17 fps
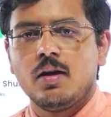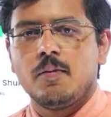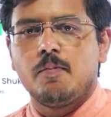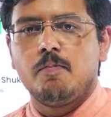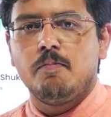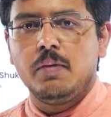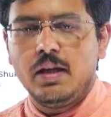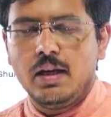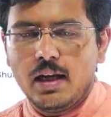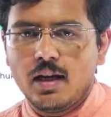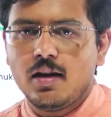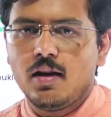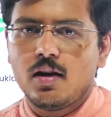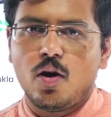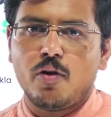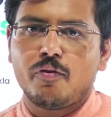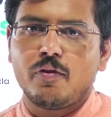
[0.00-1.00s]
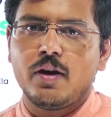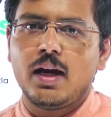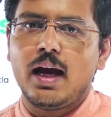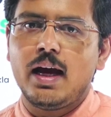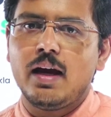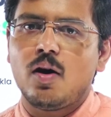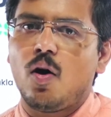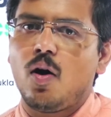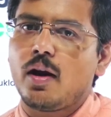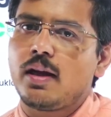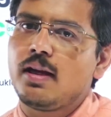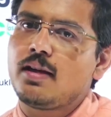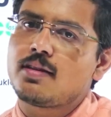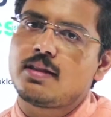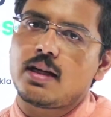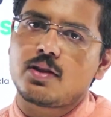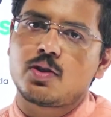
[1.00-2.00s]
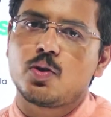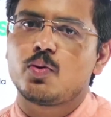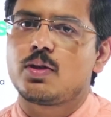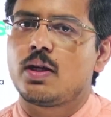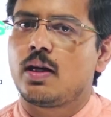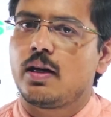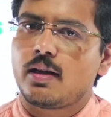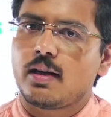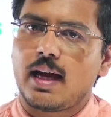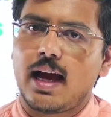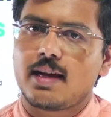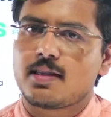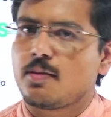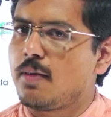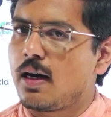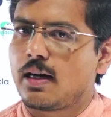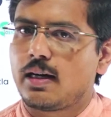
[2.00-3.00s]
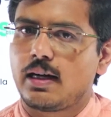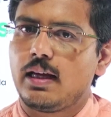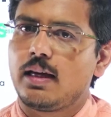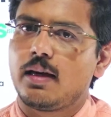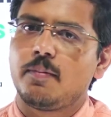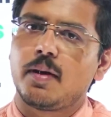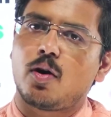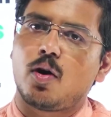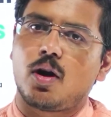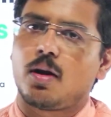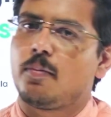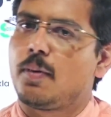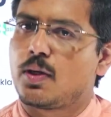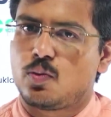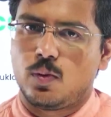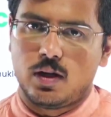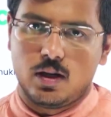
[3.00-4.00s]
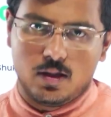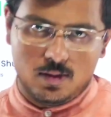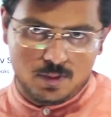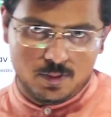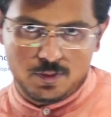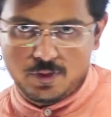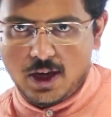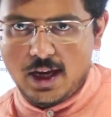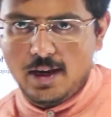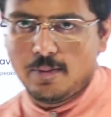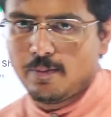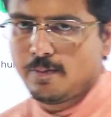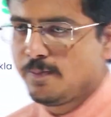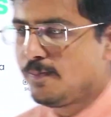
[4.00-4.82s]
meaning of AI or he is just using it as a marketing gimmick or a buzzword. Fine.